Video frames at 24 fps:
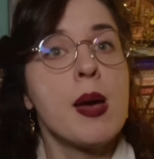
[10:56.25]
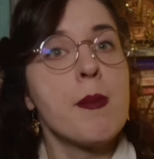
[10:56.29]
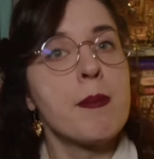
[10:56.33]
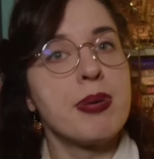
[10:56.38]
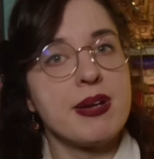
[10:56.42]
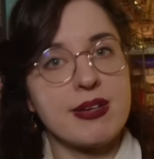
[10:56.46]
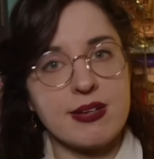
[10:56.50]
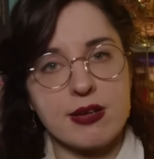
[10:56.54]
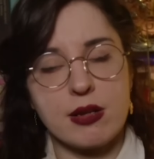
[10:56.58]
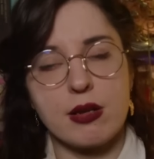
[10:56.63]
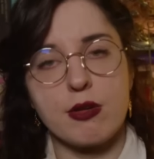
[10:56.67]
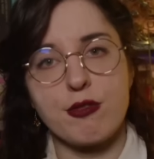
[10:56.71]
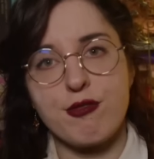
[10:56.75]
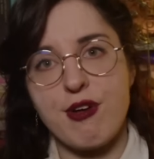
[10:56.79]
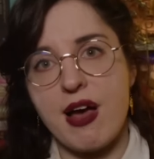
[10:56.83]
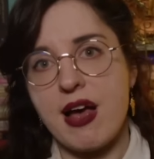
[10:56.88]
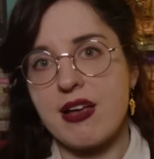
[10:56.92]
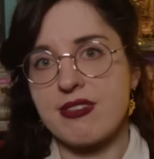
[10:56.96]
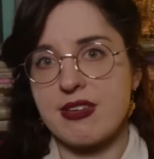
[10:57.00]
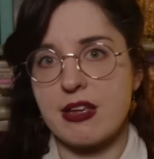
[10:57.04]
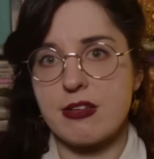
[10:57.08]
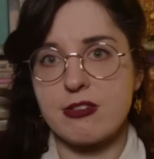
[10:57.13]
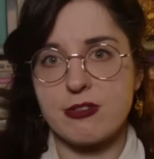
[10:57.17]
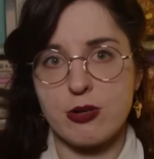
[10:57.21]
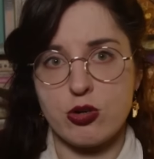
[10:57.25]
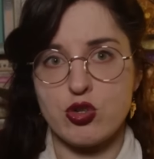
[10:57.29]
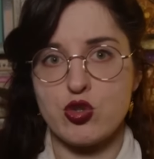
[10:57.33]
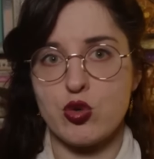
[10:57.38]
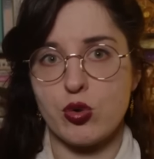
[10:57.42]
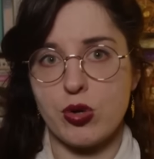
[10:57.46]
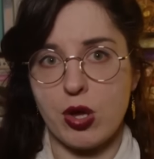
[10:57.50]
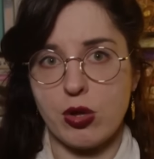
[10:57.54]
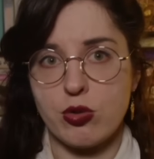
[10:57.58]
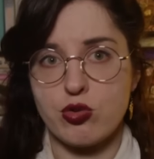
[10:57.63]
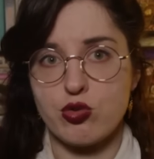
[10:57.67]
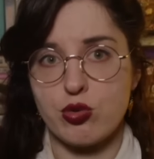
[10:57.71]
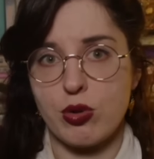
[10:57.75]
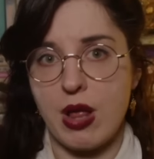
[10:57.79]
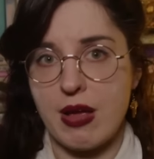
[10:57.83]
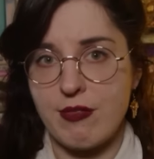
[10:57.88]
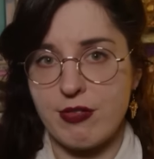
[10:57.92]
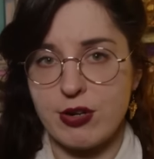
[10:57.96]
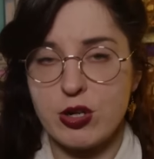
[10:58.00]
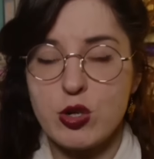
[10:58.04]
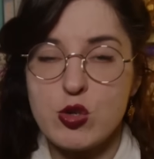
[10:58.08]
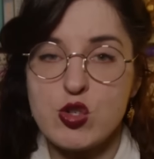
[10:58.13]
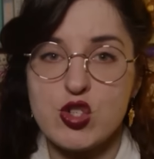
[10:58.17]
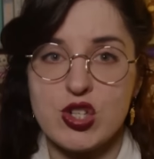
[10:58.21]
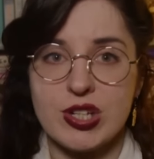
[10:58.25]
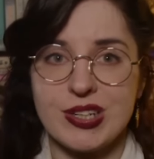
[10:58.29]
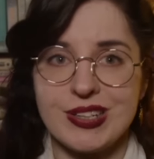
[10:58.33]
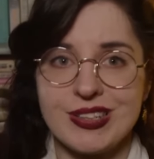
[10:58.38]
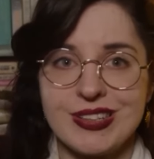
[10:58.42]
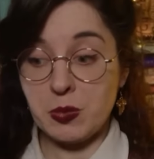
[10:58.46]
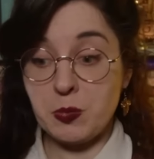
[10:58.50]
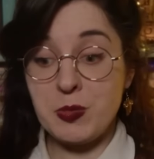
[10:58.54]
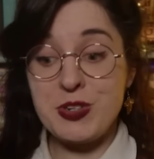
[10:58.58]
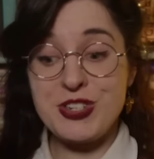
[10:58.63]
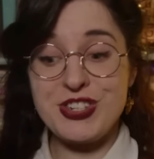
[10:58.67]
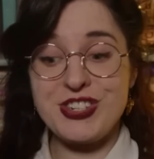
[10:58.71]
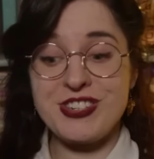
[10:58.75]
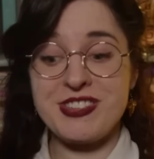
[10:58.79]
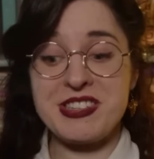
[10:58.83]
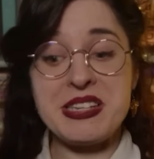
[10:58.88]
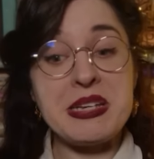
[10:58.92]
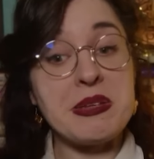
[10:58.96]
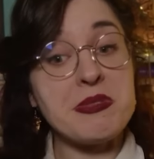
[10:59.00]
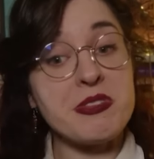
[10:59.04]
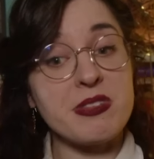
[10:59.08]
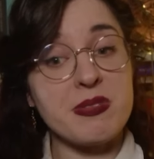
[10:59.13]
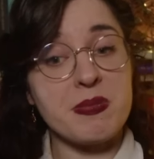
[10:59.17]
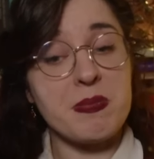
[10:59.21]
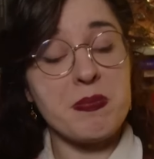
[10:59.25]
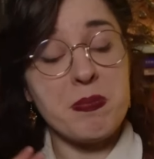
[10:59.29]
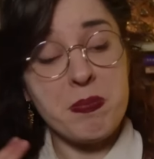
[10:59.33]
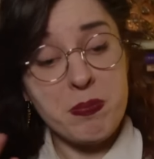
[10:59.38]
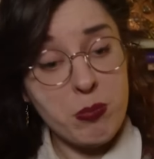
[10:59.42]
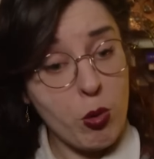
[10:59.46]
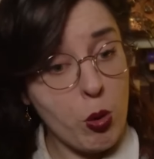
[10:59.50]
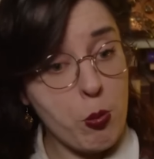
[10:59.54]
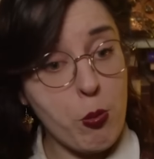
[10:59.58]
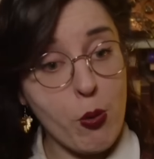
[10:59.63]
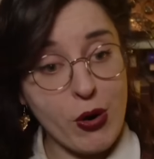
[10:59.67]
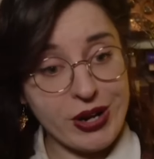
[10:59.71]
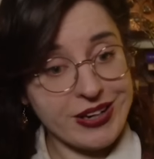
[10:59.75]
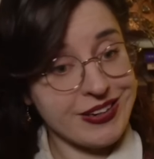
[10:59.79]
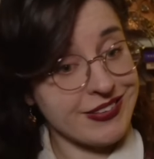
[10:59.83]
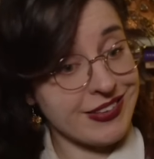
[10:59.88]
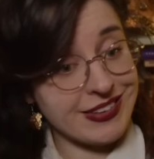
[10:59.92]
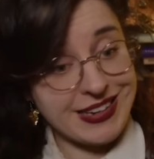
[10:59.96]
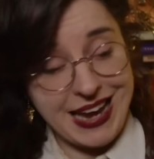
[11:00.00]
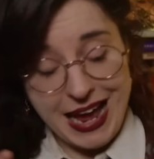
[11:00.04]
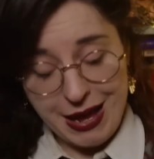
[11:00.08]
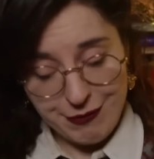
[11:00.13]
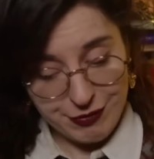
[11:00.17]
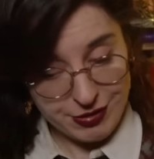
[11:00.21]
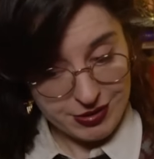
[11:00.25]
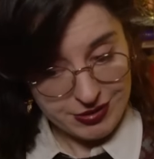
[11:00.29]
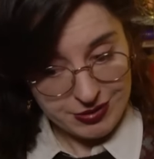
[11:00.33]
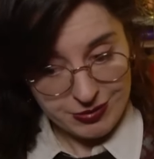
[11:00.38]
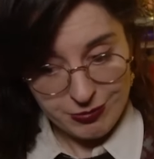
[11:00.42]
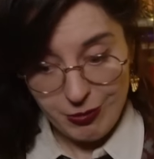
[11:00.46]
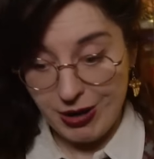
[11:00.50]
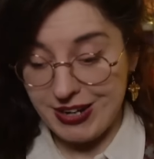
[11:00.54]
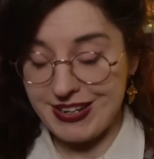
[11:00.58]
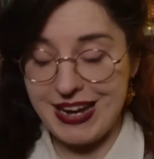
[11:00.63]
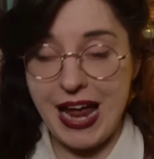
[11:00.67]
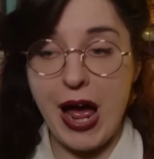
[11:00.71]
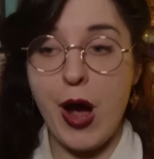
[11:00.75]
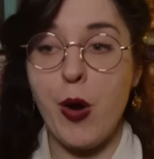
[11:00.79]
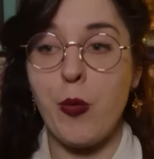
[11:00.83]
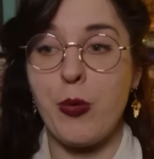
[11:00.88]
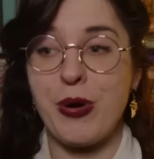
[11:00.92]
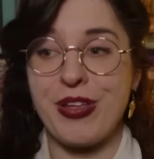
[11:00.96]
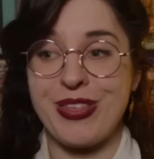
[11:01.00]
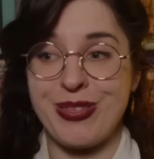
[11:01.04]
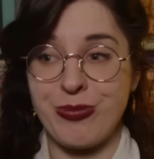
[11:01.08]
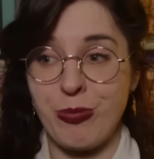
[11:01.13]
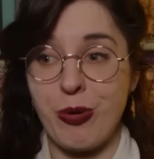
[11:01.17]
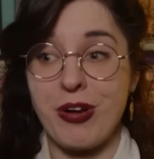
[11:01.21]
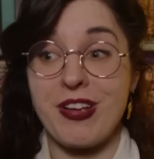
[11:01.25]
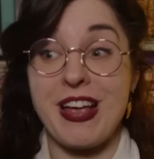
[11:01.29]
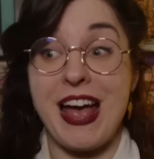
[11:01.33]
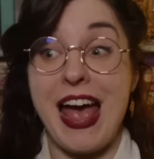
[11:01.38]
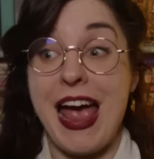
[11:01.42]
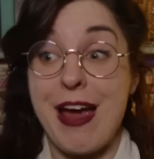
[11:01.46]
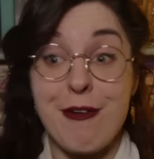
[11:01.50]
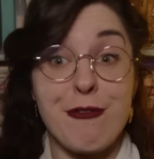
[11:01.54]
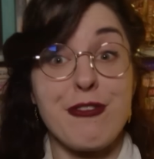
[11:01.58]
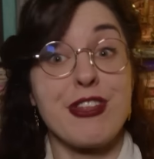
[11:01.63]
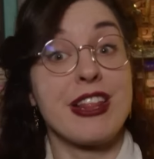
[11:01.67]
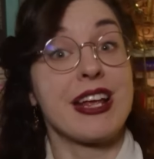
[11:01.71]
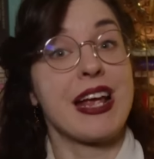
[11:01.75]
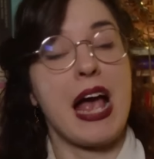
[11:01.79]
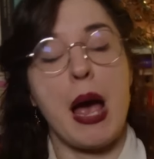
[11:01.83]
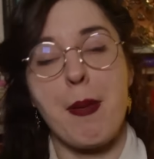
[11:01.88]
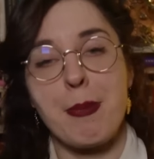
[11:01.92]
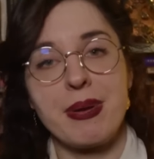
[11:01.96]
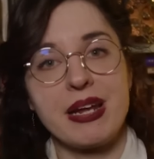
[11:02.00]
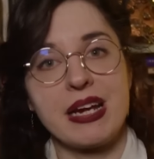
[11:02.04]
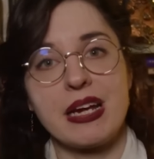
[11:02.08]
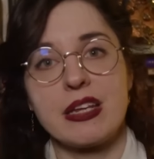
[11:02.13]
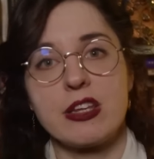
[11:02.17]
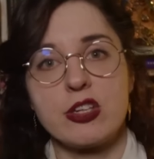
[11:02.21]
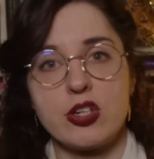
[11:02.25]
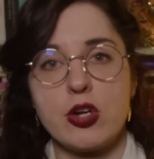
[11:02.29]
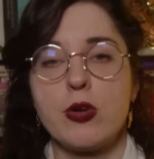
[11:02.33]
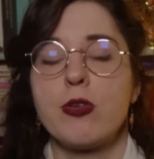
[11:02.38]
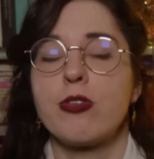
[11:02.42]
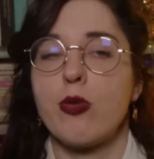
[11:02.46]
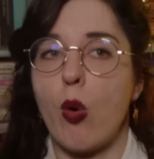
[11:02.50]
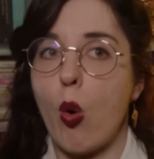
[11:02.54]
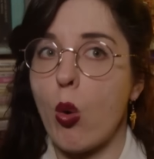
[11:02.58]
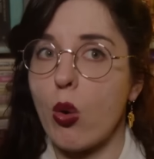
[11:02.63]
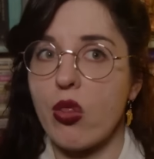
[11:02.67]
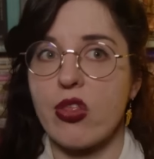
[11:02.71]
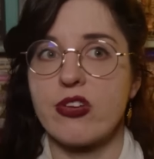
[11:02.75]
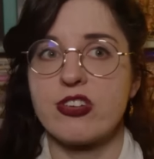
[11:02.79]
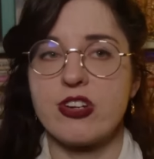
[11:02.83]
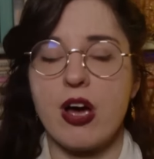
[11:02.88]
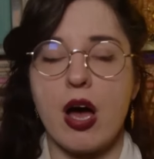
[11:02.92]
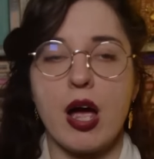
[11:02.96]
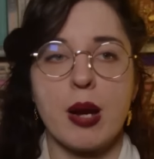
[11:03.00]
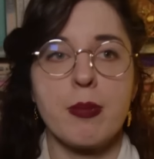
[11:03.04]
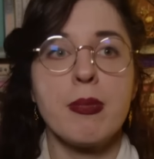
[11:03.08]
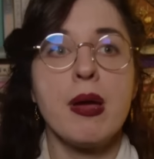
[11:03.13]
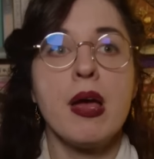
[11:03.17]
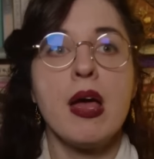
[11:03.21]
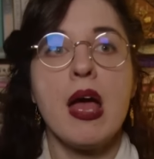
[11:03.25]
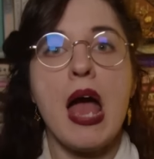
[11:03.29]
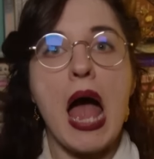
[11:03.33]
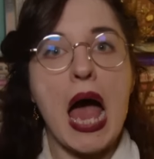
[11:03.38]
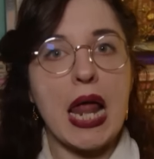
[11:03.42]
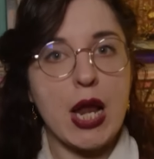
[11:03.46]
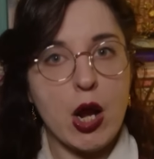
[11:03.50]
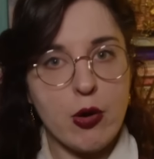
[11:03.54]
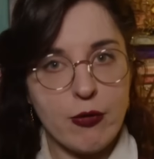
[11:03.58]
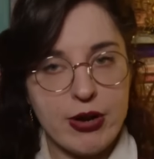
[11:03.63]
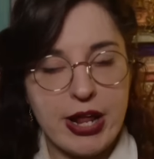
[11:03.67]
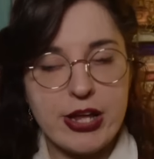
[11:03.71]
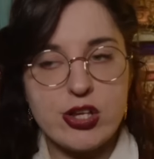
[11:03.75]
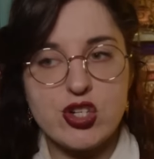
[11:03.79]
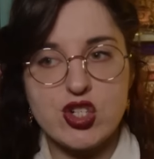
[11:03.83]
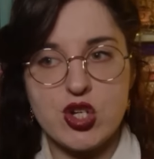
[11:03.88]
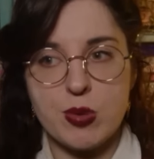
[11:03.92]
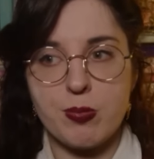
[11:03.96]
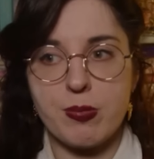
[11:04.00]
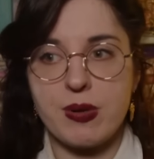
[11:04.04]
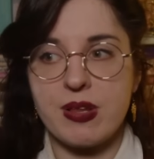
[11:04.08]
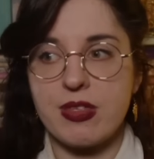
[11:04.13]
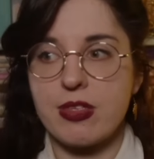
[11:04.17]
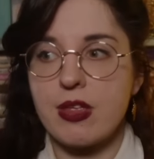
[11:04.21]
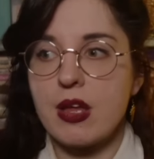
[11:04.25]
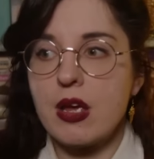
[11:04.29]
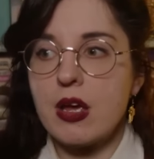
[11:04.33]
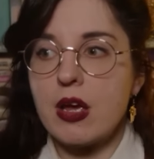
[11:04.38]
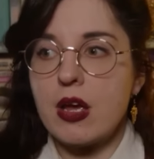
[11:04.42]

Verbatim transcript: political affairs and social cultural evolution, which seems more poignant than ever right now with what everything happening in the news all the time and our relationship with